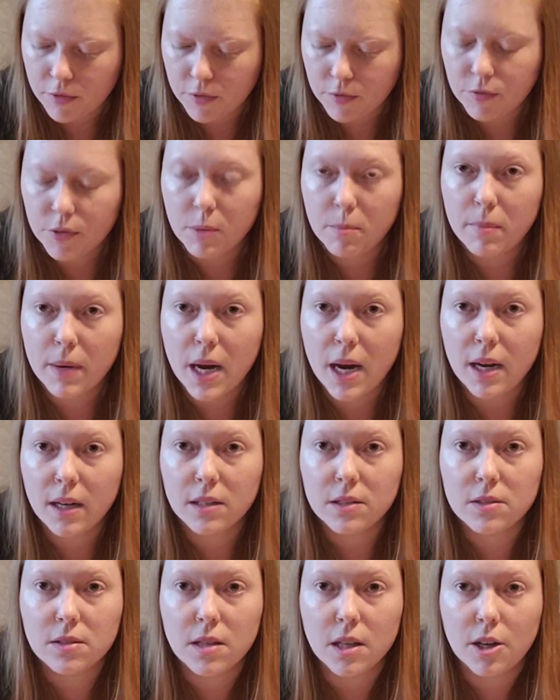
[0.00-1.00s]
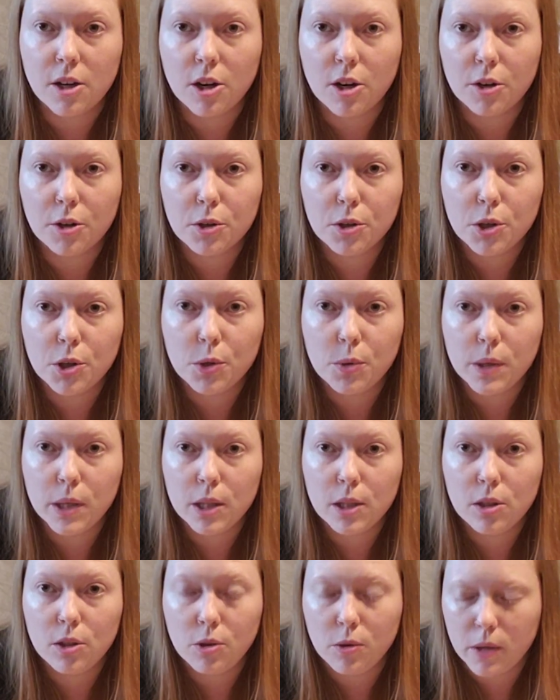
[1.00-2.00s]
of the box that our
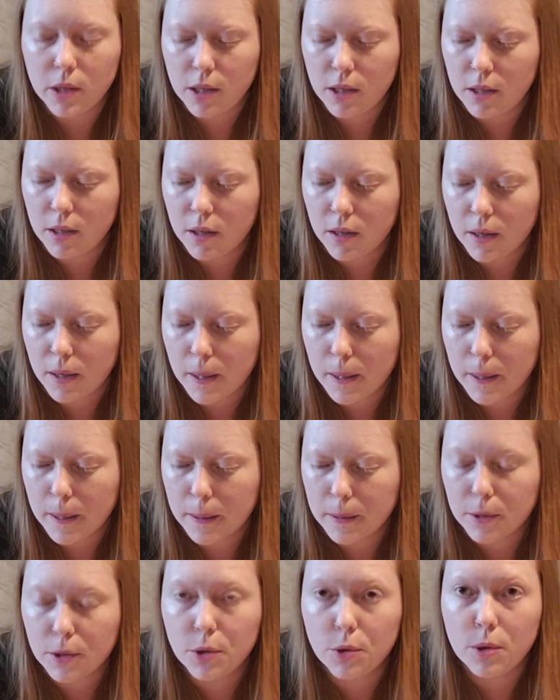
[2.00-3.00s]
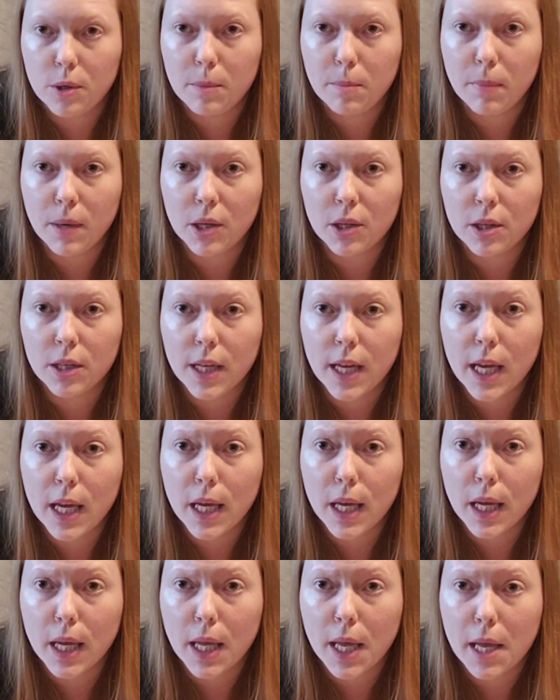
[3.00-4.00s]
Gooey Louie gooey butter
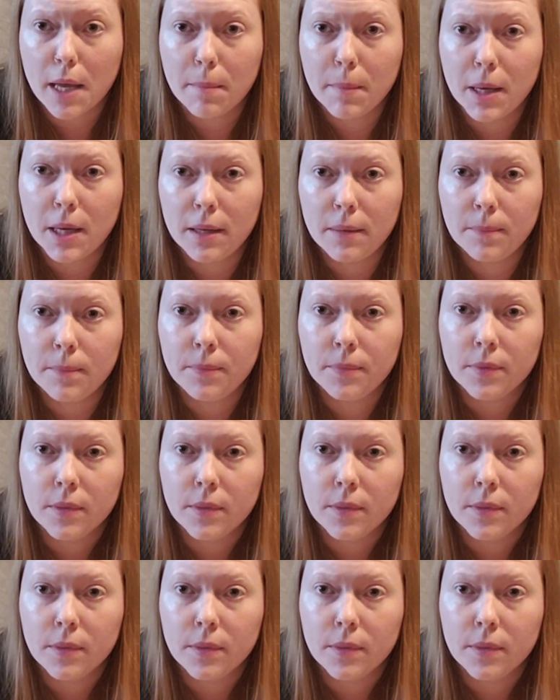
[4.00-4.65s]
cake came in.